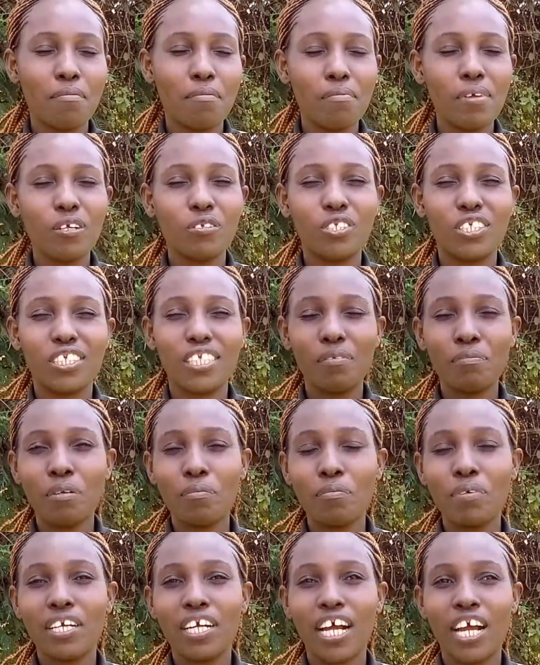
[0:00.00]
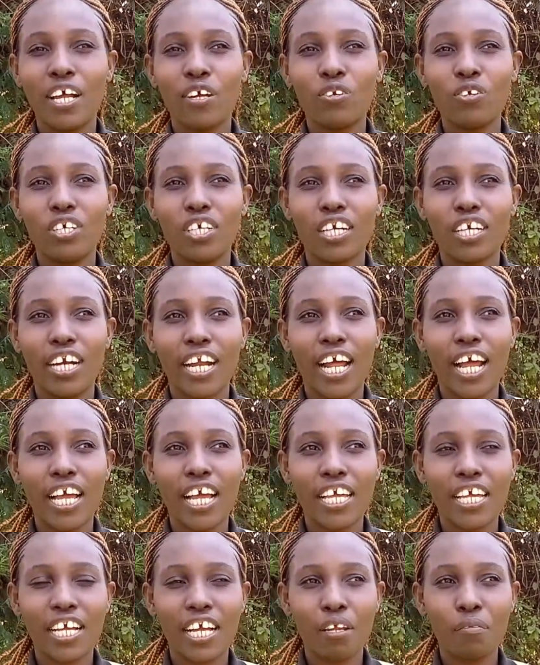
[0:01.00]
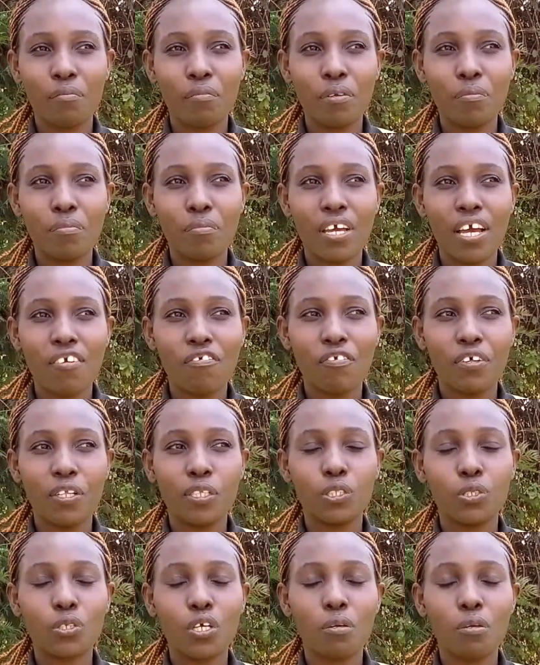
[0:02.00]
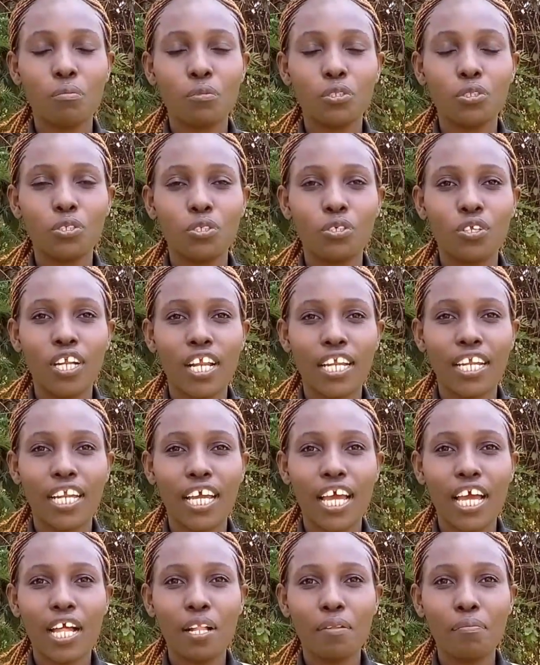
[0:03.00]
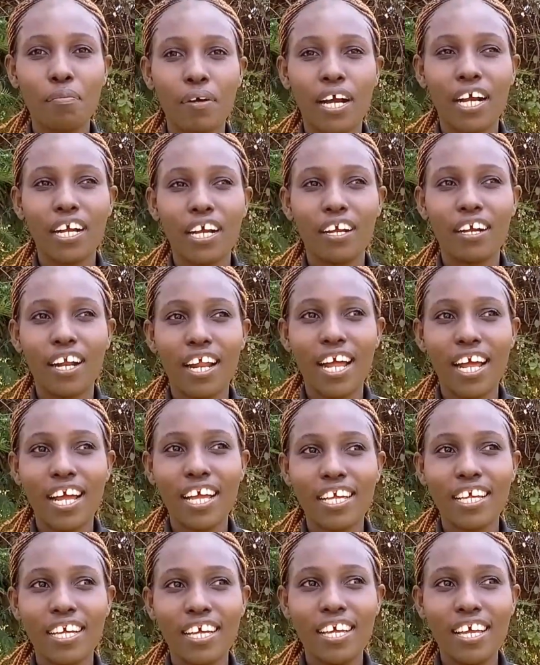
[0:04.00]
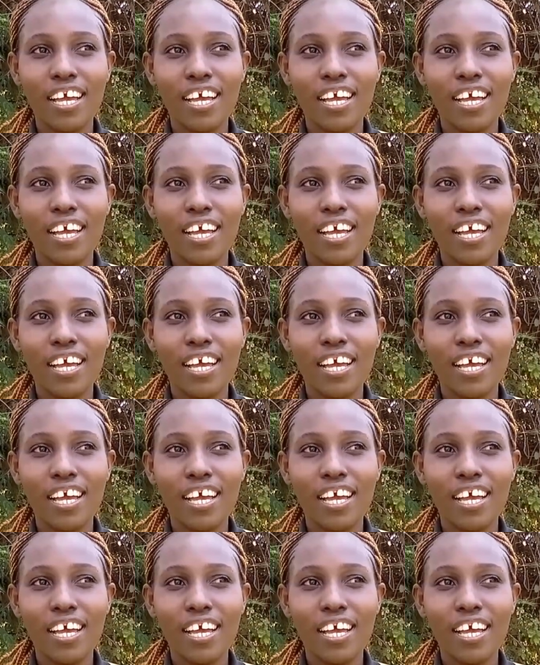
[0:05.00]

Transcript: I'll see maybe Caro crying, and maybe I feel so emotional and I help her cry,